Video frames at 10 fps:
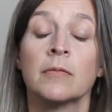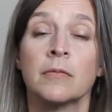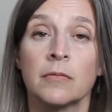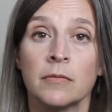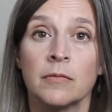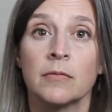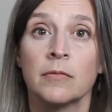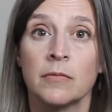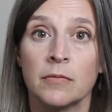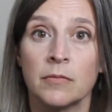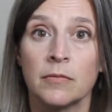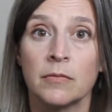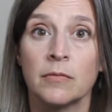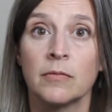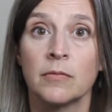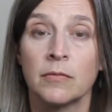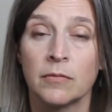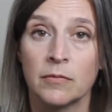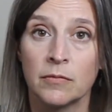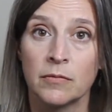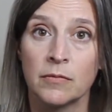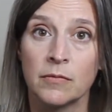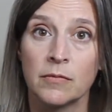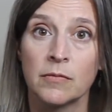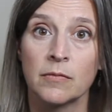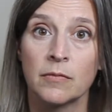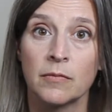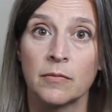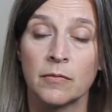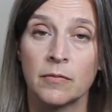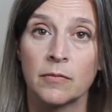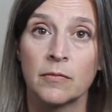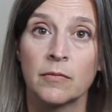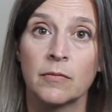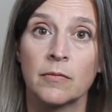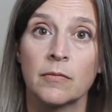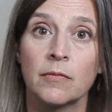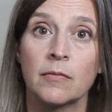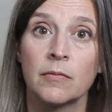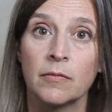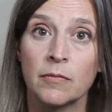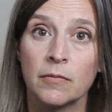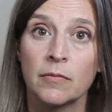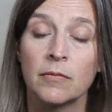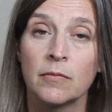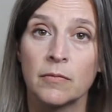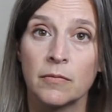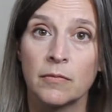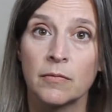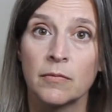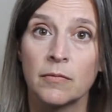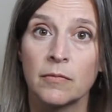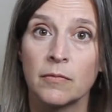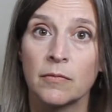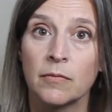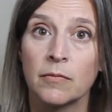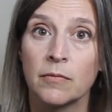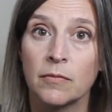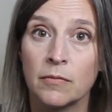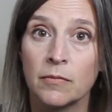This person isn't speaking.